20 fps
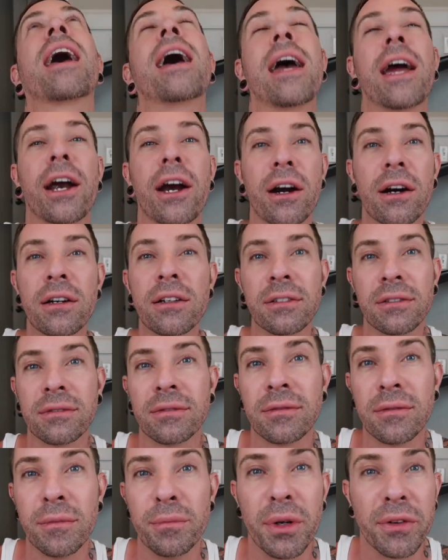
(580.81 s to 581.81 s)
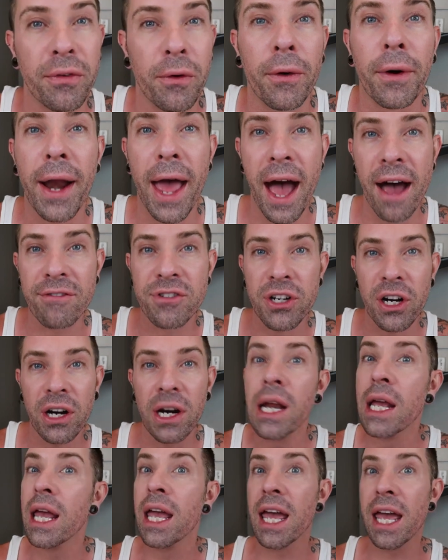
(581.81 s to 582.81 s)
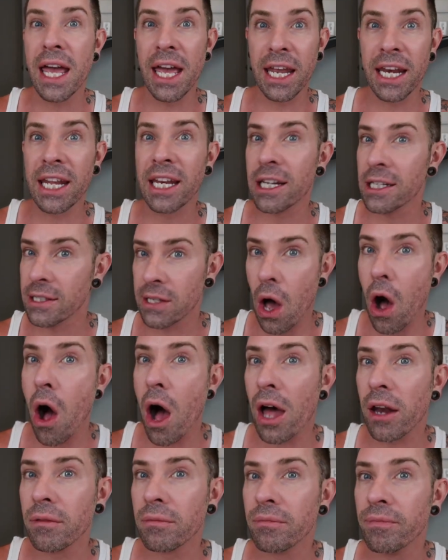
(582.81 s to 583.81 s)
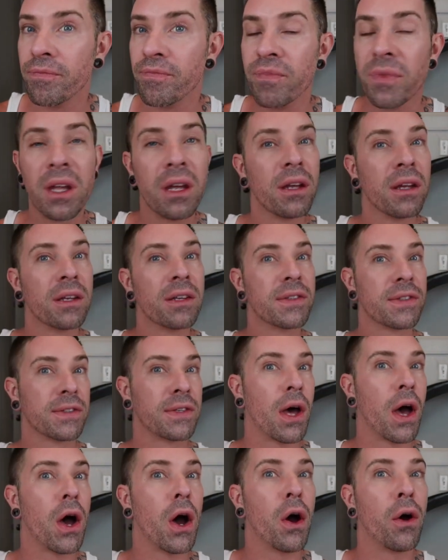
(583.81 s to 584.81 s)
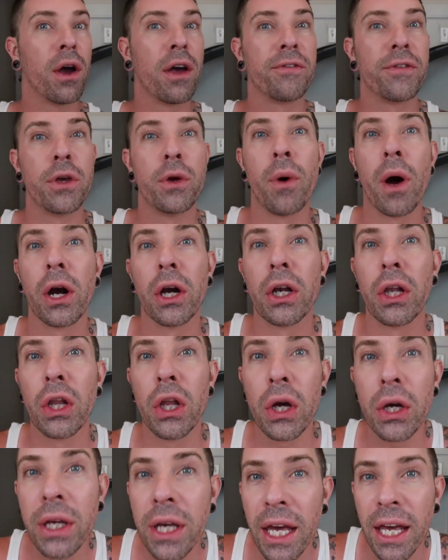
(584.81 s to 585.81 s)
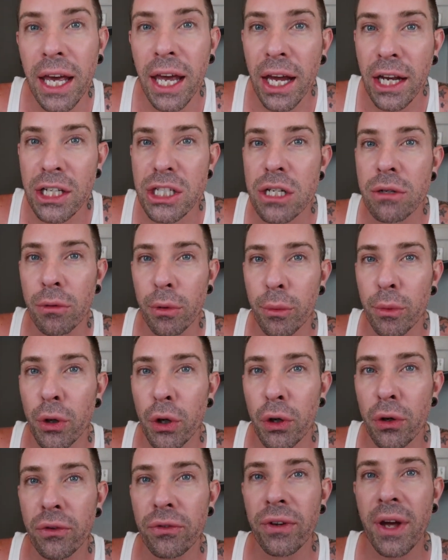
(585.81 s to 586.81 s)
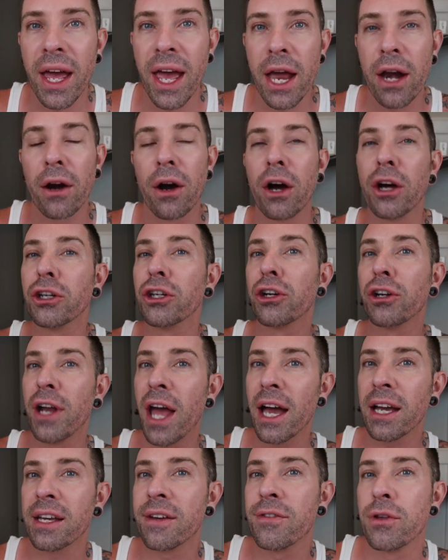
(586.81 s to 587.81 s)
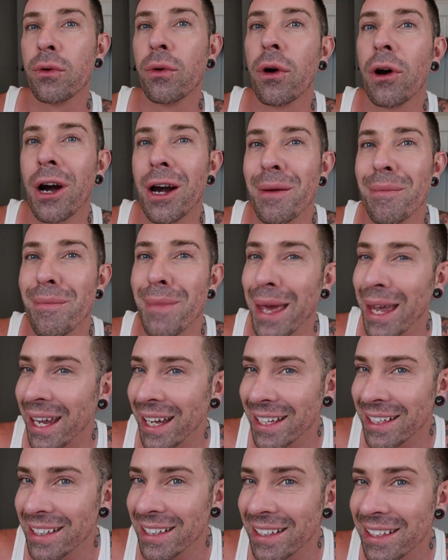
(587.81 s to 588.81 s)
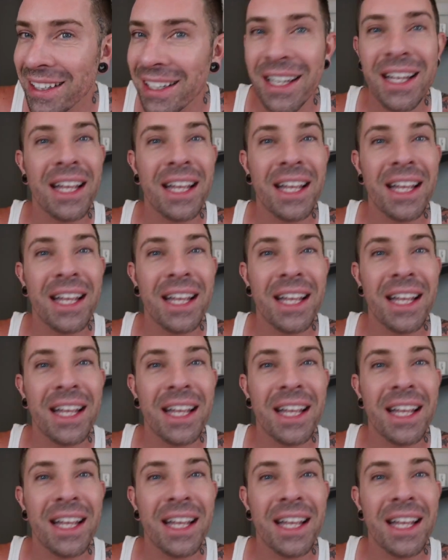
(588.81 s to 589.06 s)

hair, before and after, and it is gone. So if you are looking to remove hair on your neck, if you are a man,